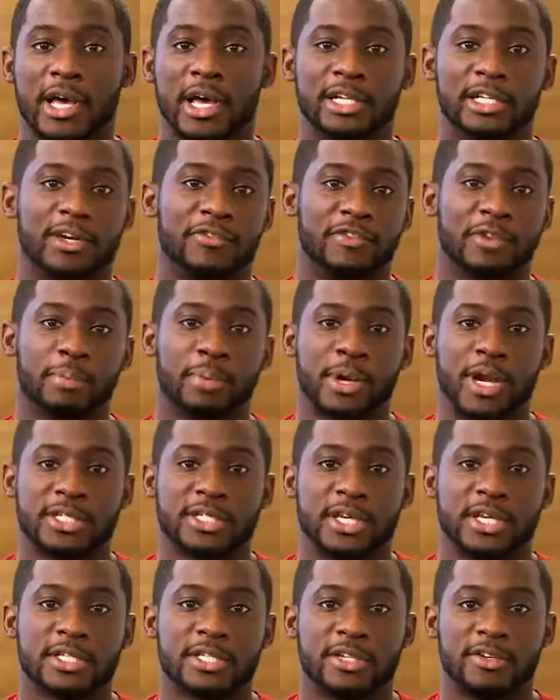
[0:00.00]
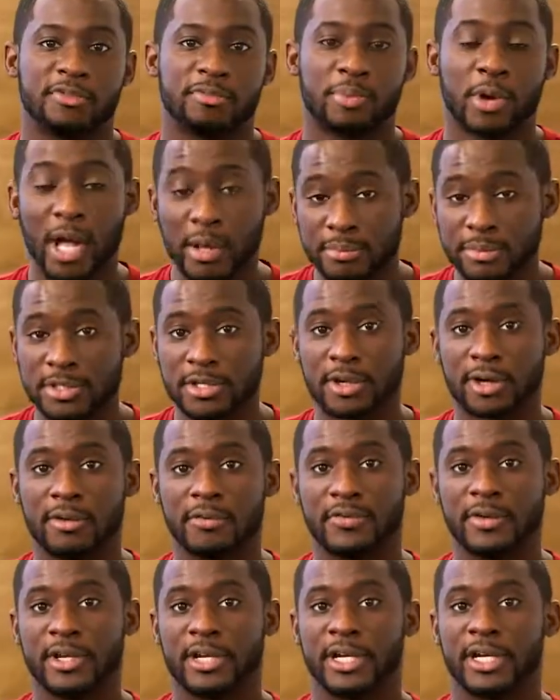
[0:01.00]
I love the process of problem
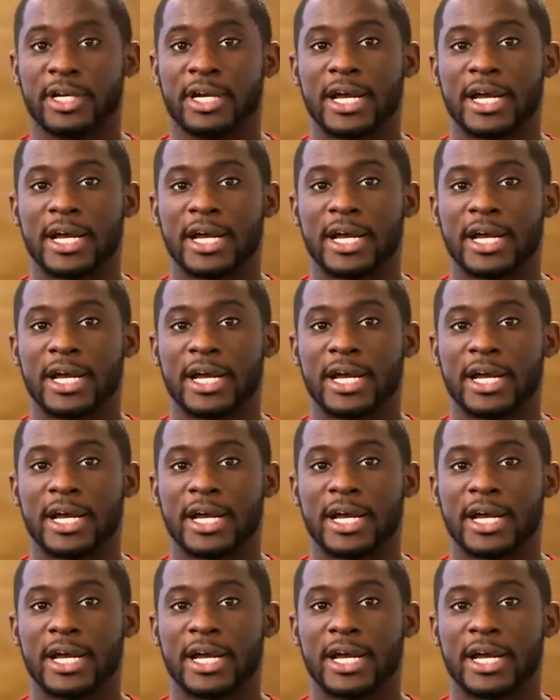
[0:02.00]
solving and